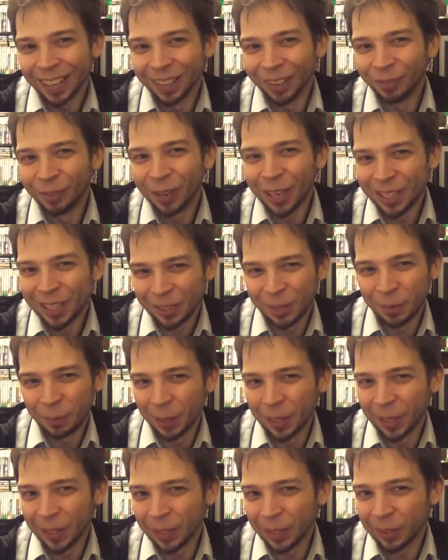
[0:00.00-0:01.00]
When I started
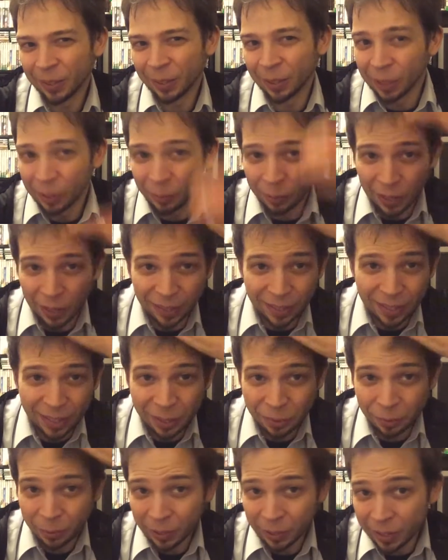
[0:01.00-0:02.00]
playing it, I thought like, wow, this
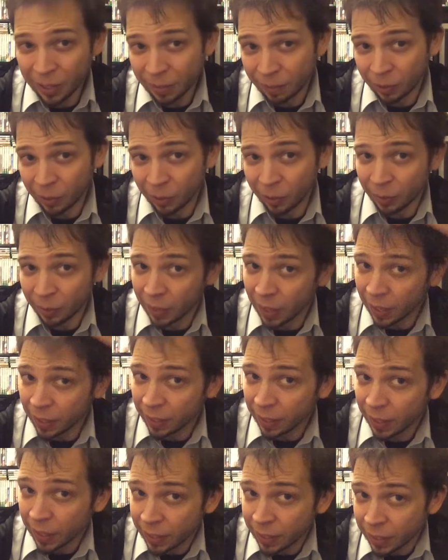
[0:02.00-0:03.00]
is really difficult. And I
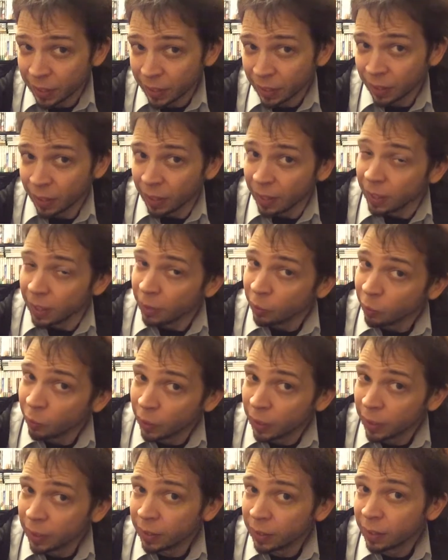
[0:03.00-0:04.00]
think I didn't.
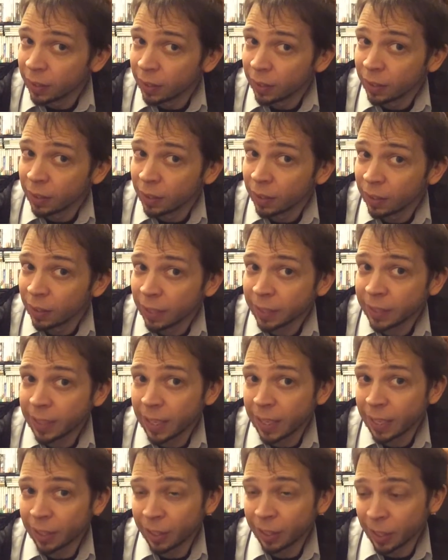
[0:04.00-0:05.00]
When like that
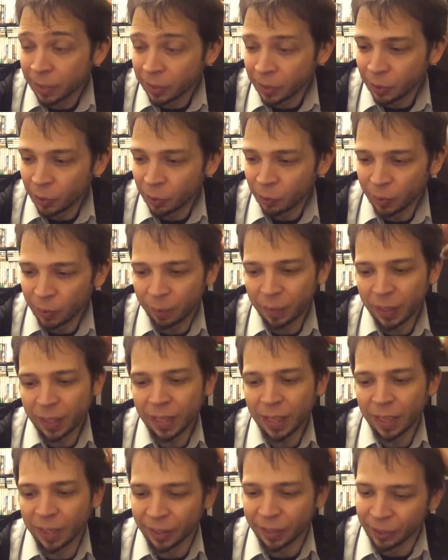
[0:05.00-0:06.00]
had a lot to do with me
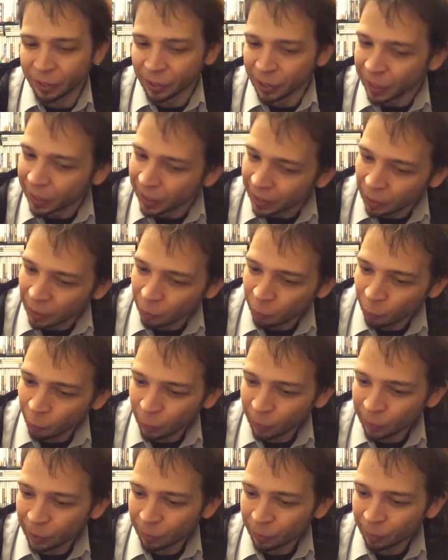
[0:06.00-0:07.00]
not understanding how it
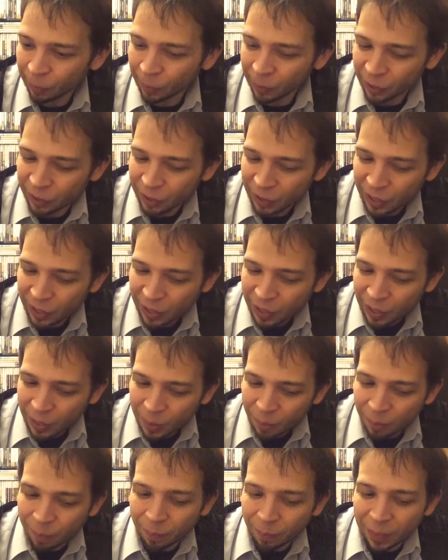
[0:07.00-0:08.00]
worked at first.
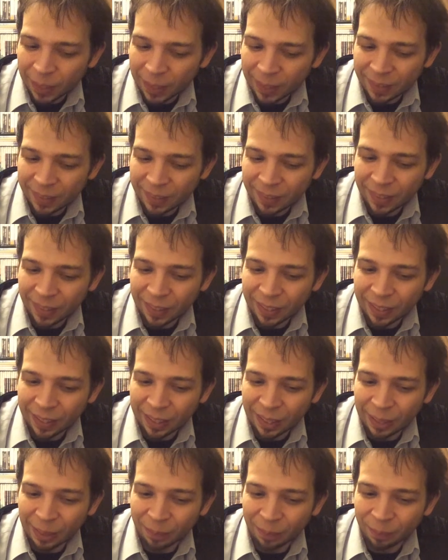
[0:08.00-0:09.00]
But
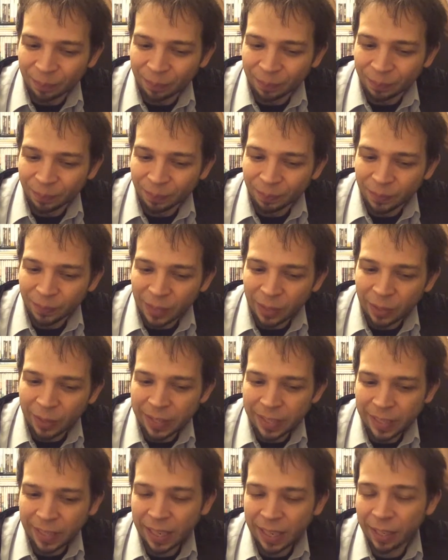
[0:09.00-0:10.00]
you know,
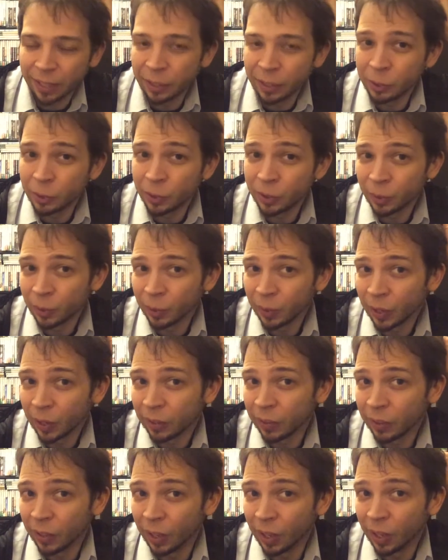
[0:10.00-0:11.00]
as I got used to it, I
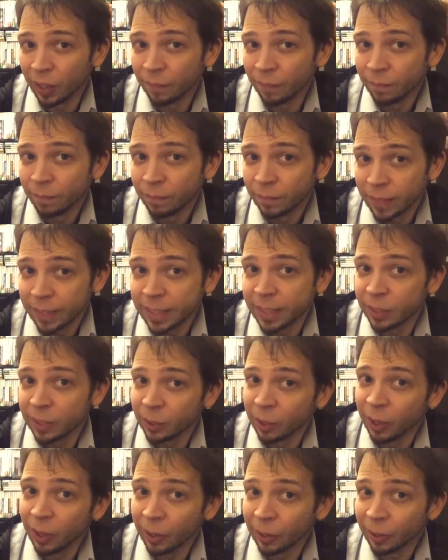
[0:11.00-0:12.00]
thought it's
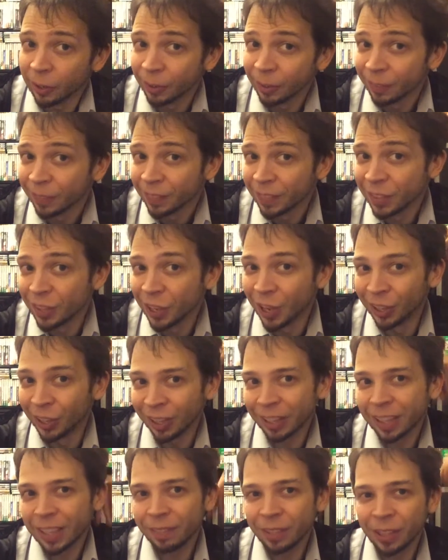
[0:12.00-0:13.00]
still hard. So
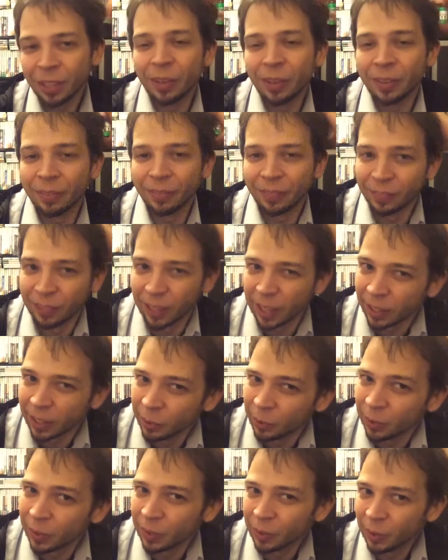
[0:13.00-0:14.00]
like, even though I like
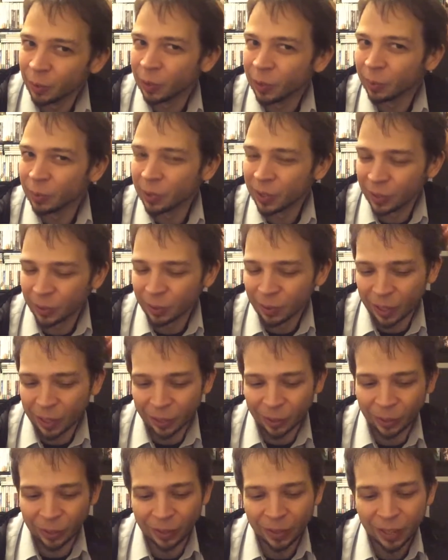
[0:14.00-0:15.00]
knew how to do it, it was still kind of
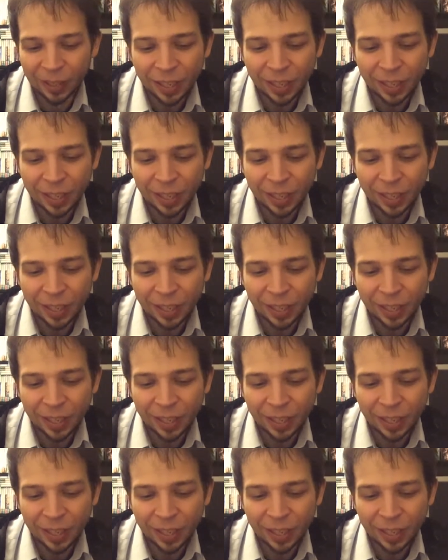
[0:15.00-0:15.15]
hard.